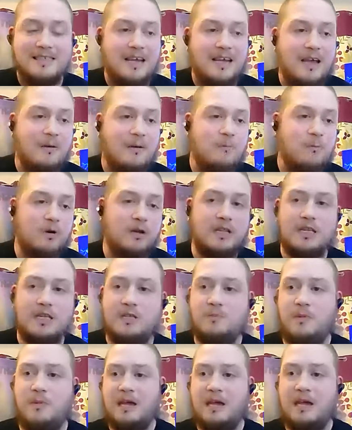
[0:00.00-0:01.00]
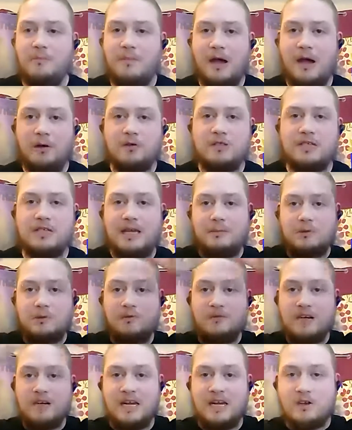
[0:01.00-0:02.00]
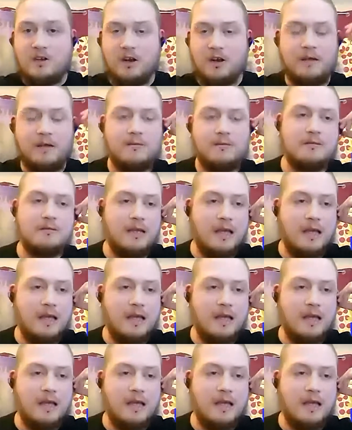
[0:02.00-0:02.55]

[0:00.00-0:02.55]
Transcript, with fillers: um, one of these big metal skips with a lid on it